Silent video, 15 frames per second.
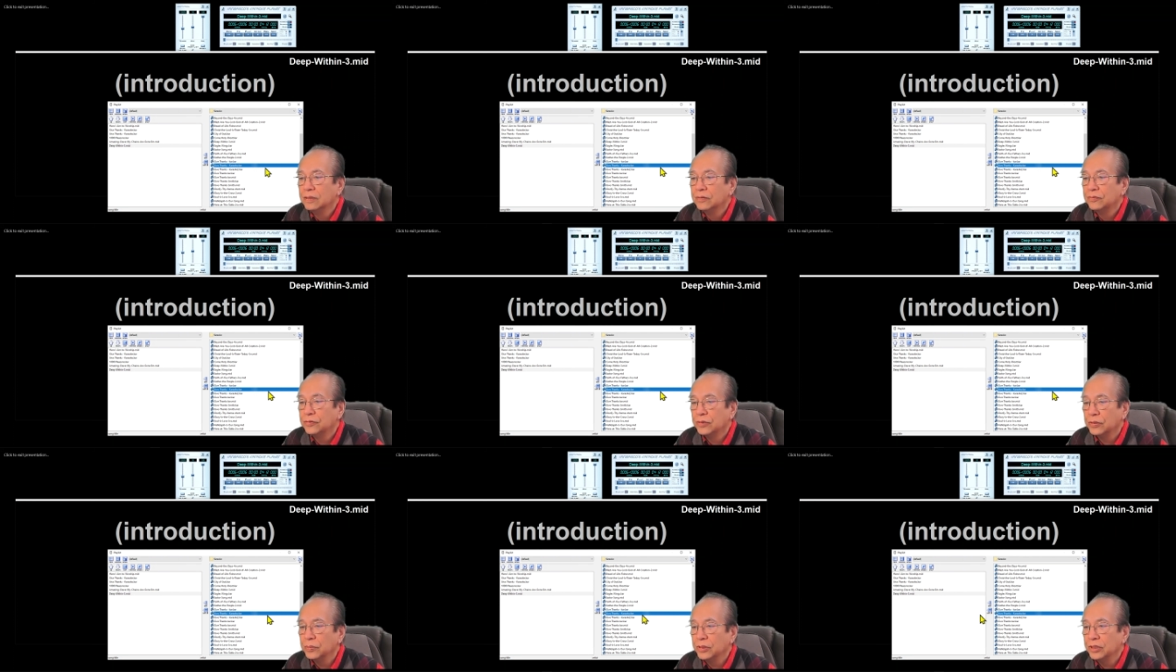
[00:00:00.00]

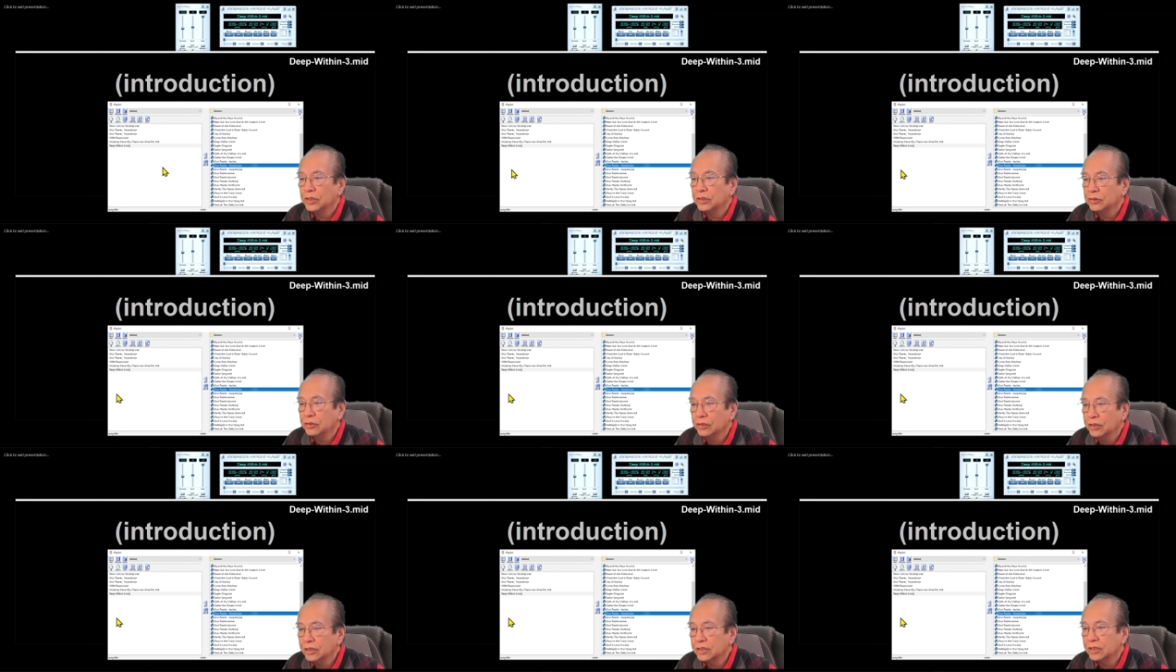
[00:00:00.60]
from here to
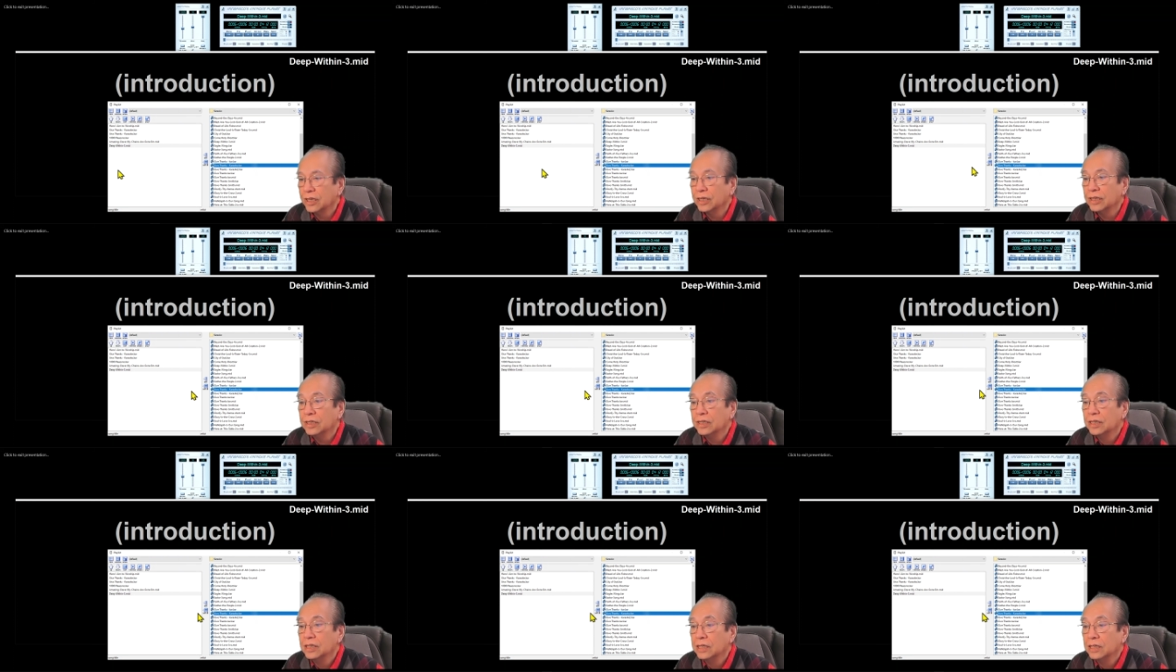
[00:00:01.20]
this side.
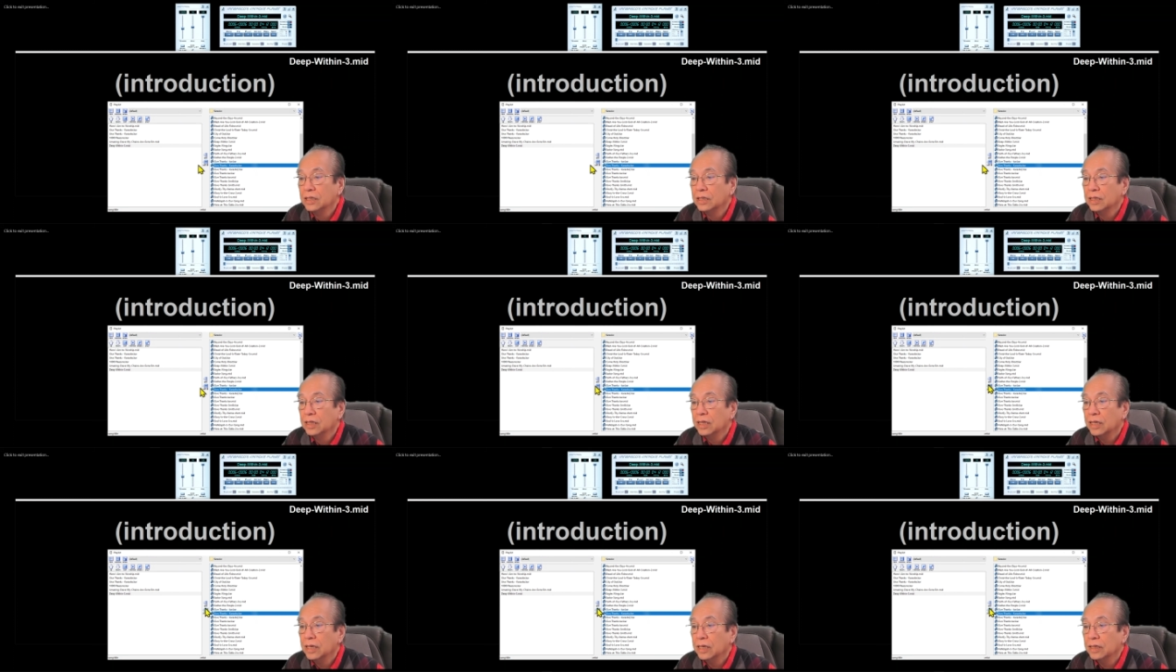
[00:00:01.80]

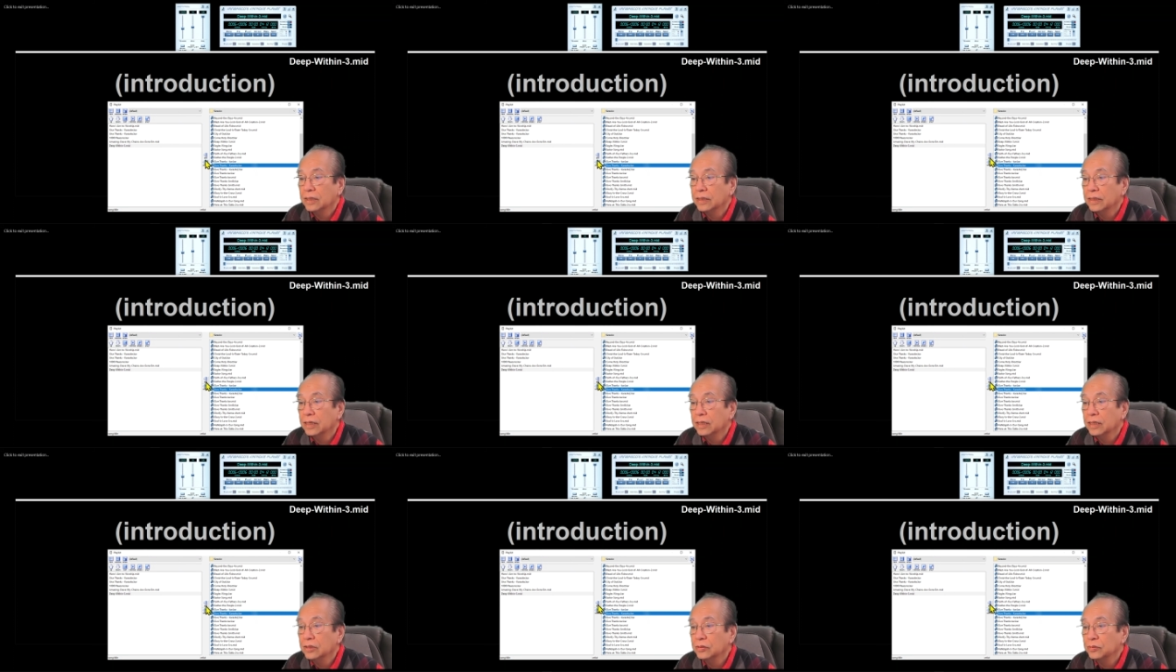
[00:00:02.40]
And
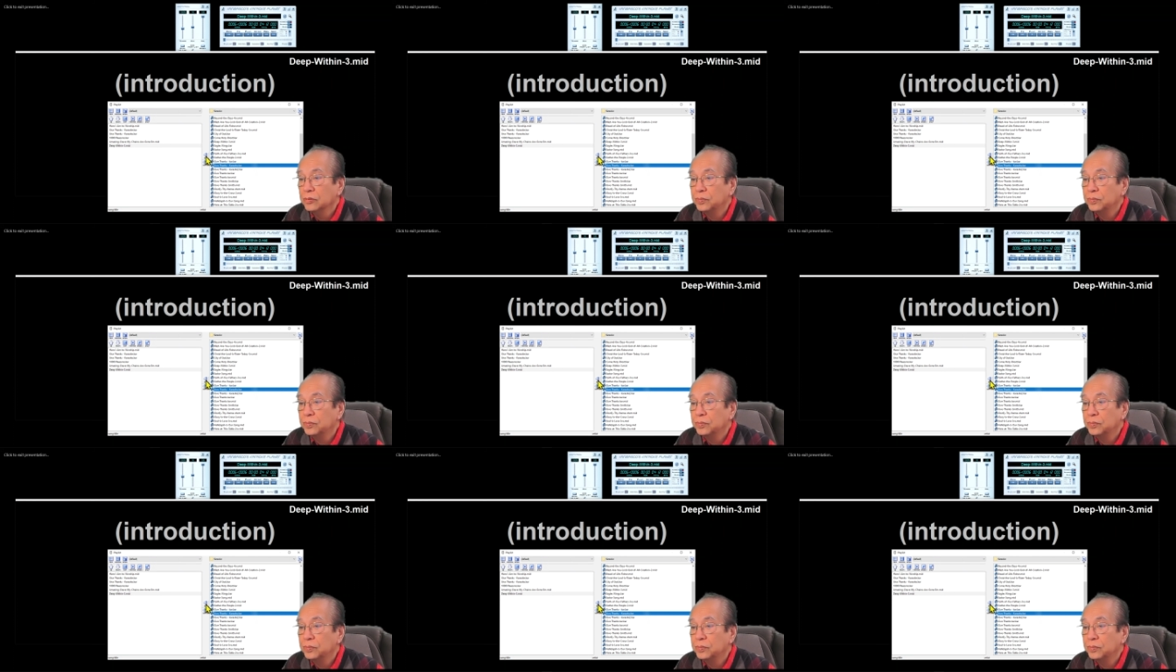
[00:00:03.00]
then you